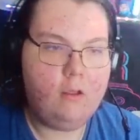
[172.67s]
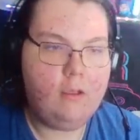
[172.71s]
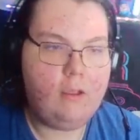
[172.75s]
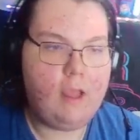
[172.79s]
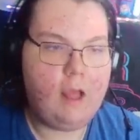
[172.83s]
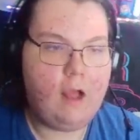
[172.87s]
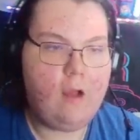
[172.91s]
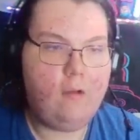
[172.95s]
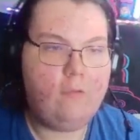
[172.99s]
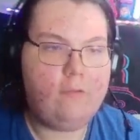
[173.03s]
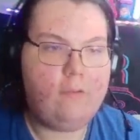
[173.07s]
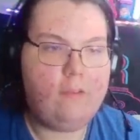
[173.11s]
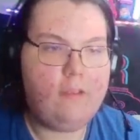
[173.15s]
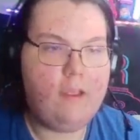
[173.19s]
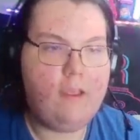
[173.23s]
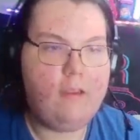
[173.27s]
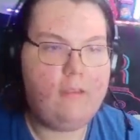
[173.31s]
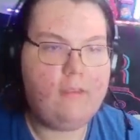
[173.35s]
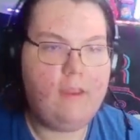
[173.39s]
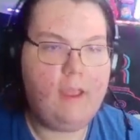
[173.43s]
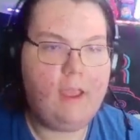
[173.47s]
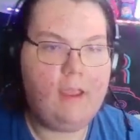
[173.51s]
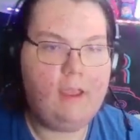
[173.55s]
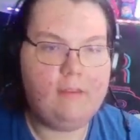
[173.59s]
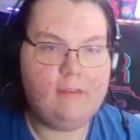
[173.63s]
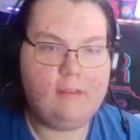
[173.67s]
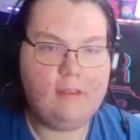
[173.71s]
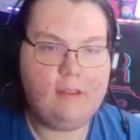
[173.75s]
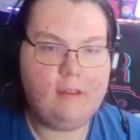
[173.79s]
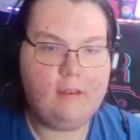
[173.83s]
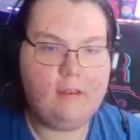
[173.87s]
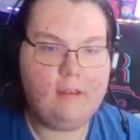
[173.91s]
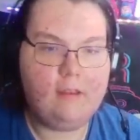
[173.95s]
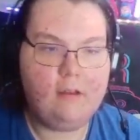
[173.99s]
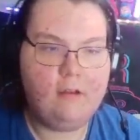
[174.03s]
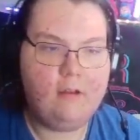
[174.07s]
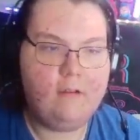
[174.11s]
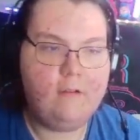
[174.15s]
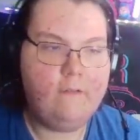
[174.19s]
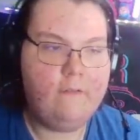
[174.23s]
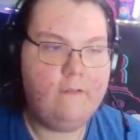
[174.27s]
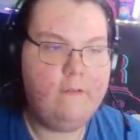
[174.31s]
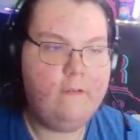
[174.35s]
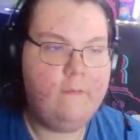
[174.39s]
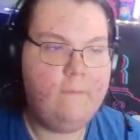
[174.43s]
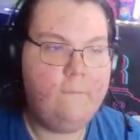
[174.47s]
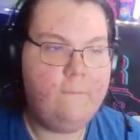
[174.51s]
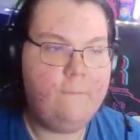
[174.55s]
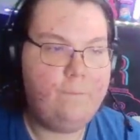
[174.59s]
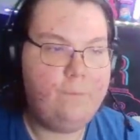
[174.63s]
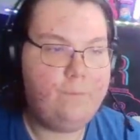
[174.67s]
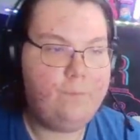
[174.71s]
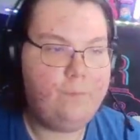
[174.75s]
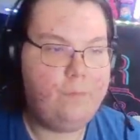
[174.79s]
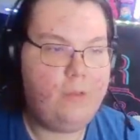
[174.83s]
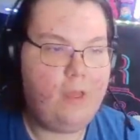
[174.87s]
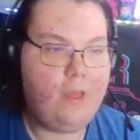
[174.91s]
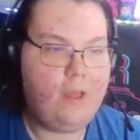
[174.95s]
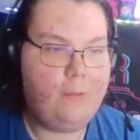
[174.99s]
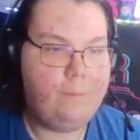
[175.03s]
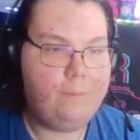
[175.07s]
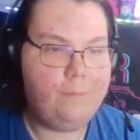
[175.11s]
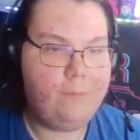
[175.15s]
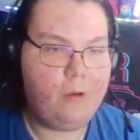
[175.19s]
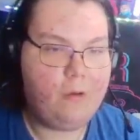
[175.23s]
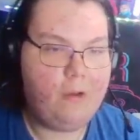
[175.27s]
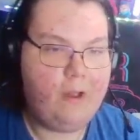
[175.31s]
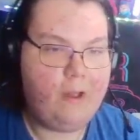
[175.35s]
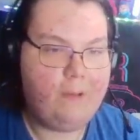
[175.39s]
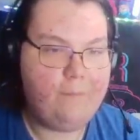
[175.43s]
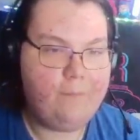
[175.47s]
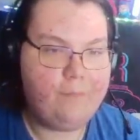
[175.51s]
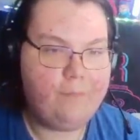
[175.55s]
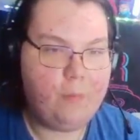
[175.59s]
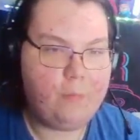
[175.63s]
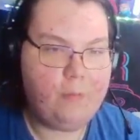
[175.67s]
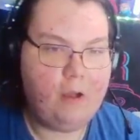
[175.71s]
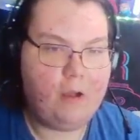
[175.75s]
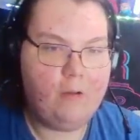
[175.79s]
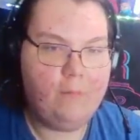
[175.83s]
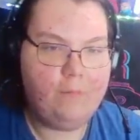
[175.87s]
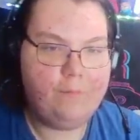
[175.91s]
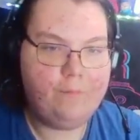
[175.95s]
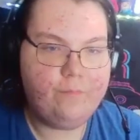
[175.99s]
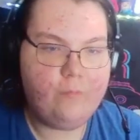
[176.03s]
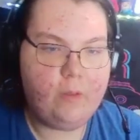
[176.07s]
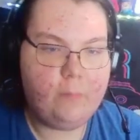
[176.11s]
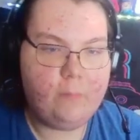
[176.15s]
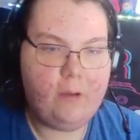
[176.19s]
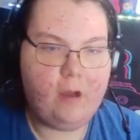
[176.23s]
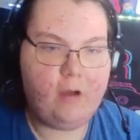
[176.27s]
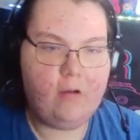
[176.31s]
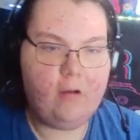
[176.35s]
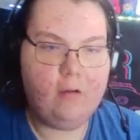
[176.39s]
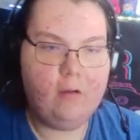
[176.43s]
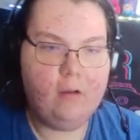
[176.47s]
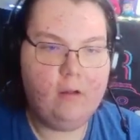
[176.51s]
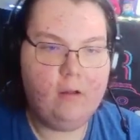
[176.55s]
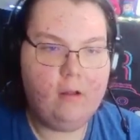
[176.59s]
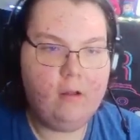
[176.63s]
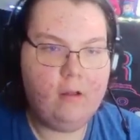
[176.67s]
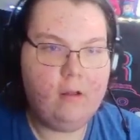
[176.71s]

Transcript: Yeah, I don't think there's anything in here. Yeah, alright, I'm out, I'm out.